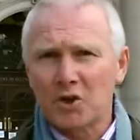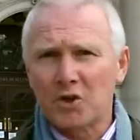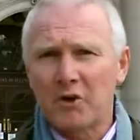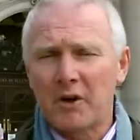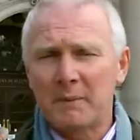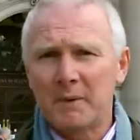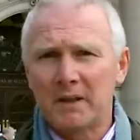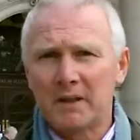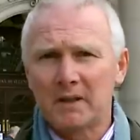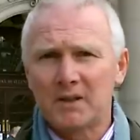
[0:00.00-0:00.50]

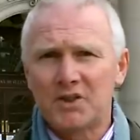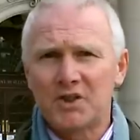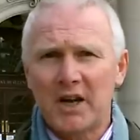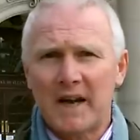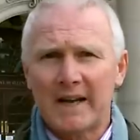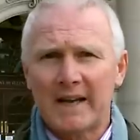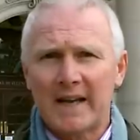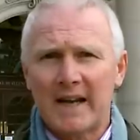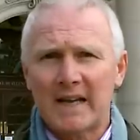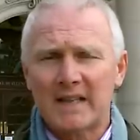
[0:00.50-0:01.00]
criminal
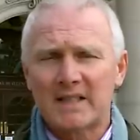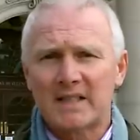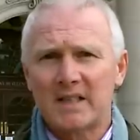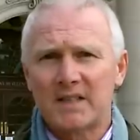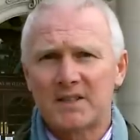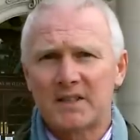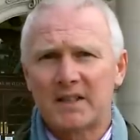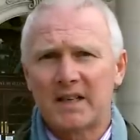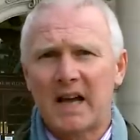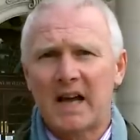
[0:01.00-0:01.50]

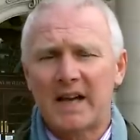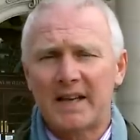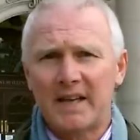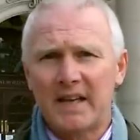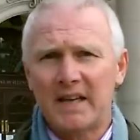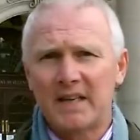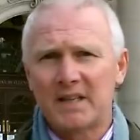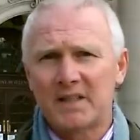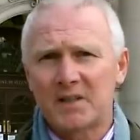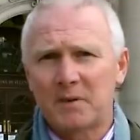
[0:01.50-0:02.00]
jackasses and
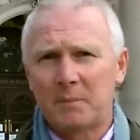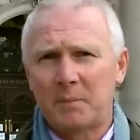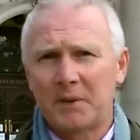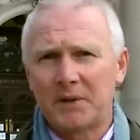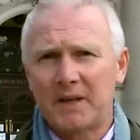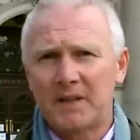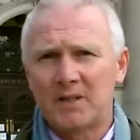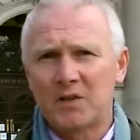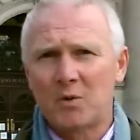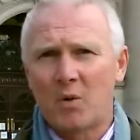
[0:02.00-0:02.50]
hyenas are
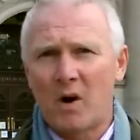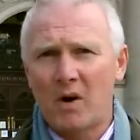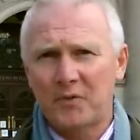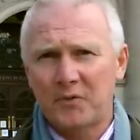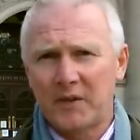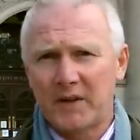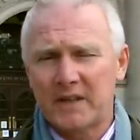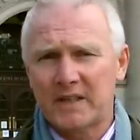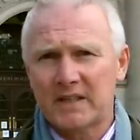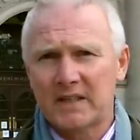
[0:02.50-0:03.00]
put into
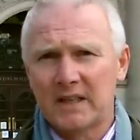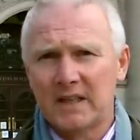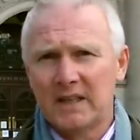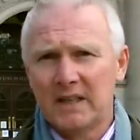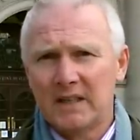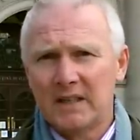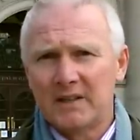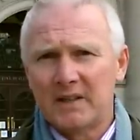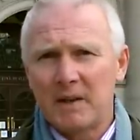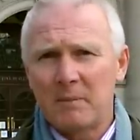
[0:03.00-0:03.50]
office,
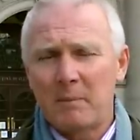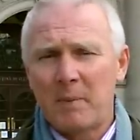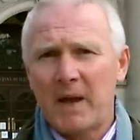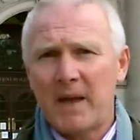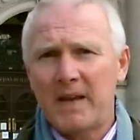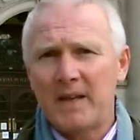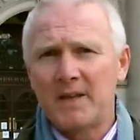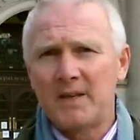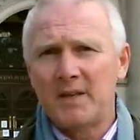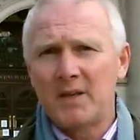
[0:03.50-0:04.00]
they
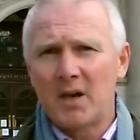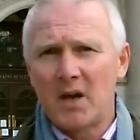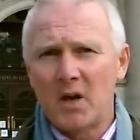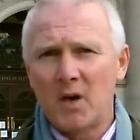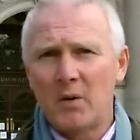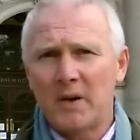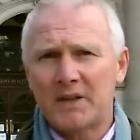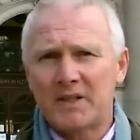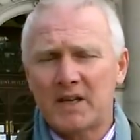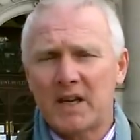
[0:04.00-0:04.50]
pay
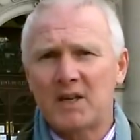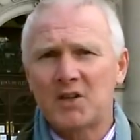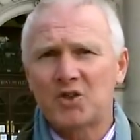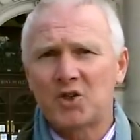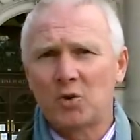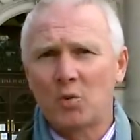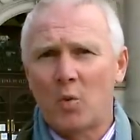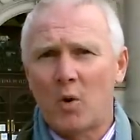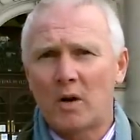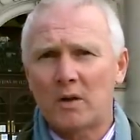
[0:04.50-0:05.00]
no
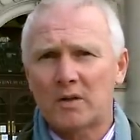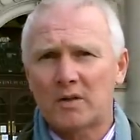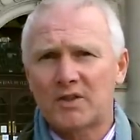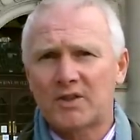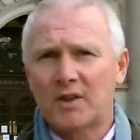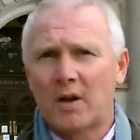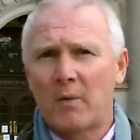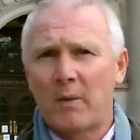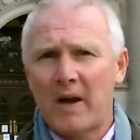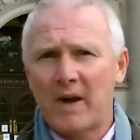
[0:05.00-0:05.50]
attention
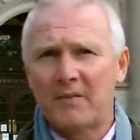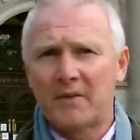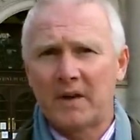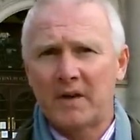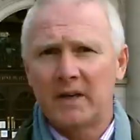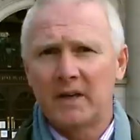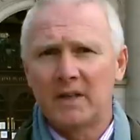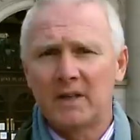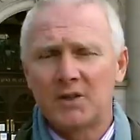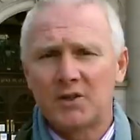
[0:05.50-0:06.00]

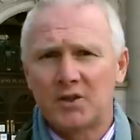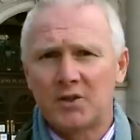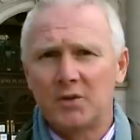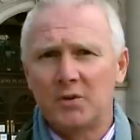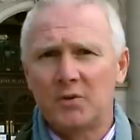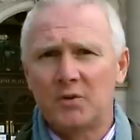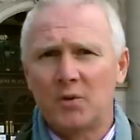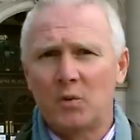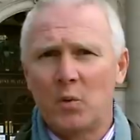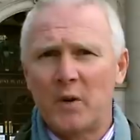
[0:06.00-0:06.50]
whatsoever to
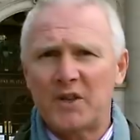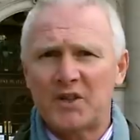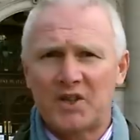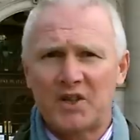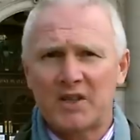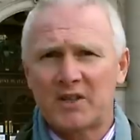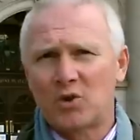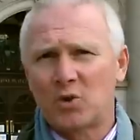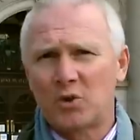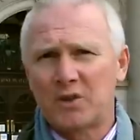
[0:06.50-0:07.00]
the
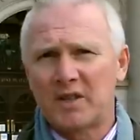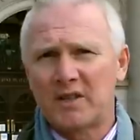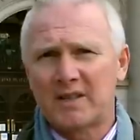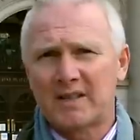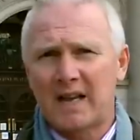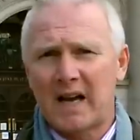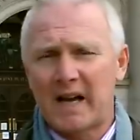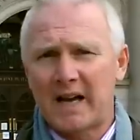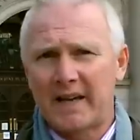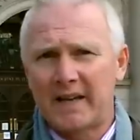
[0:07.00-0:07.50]
wishes or
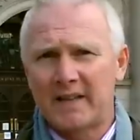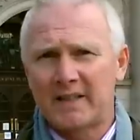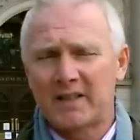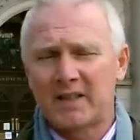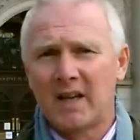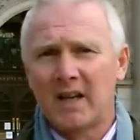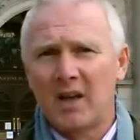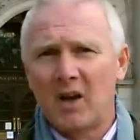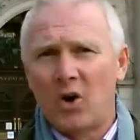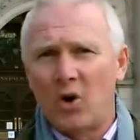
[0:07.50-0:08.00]
desires
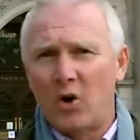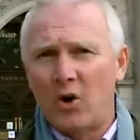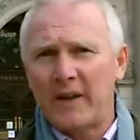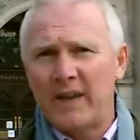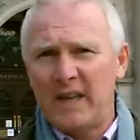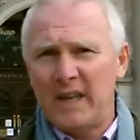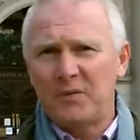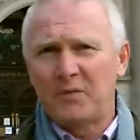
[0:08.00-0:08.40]
or